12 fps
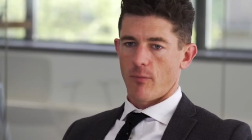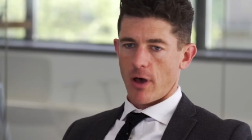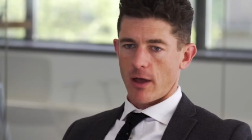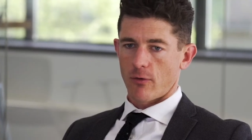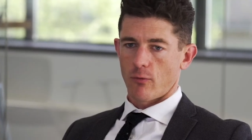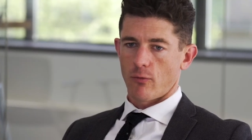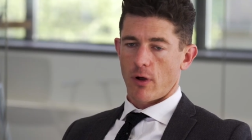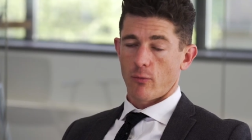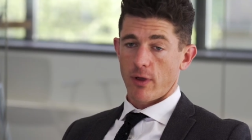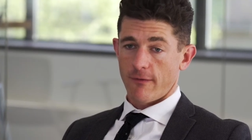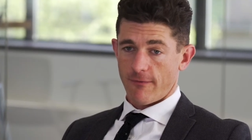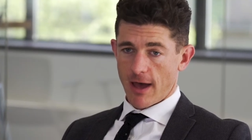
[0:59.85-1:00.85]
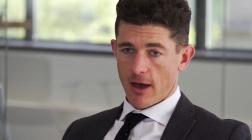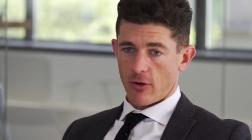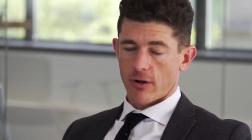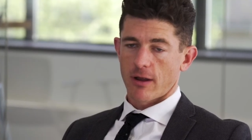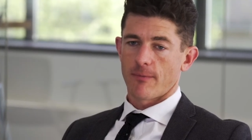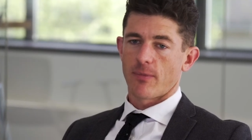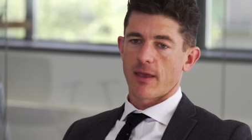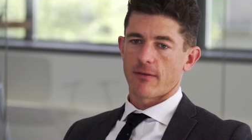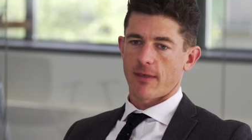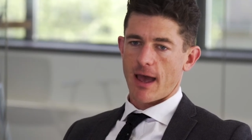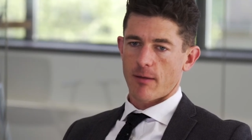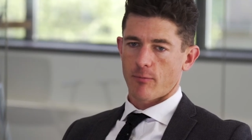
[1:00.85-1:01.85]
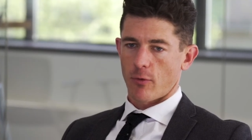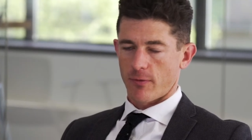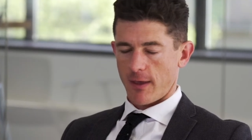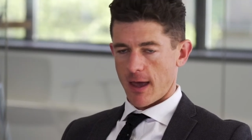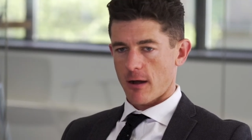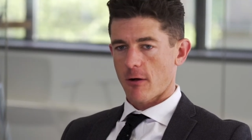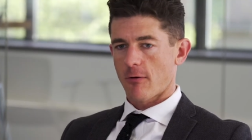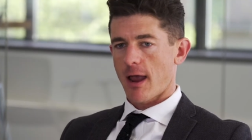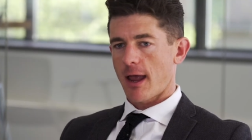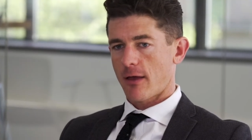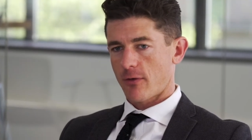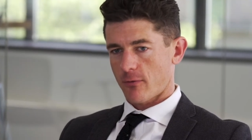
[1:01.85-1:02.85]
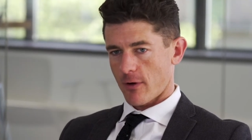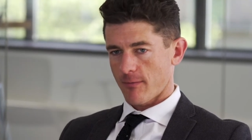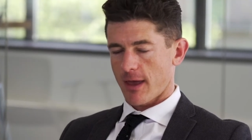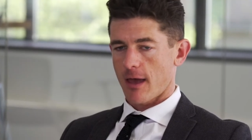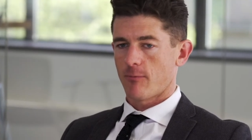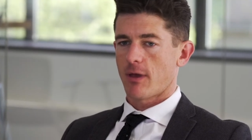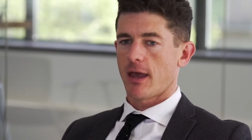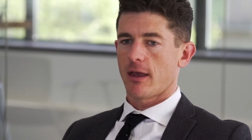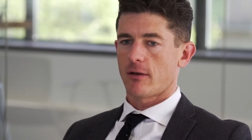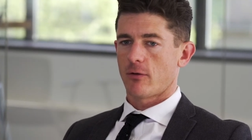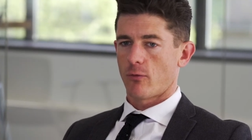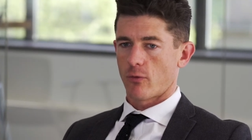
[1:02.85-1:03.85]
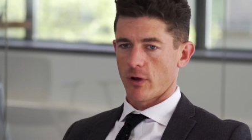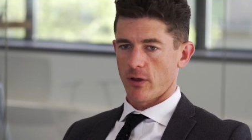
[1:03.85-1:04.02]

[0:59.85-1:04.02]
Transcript: But what we found is that both the NRA and the Trump campaign were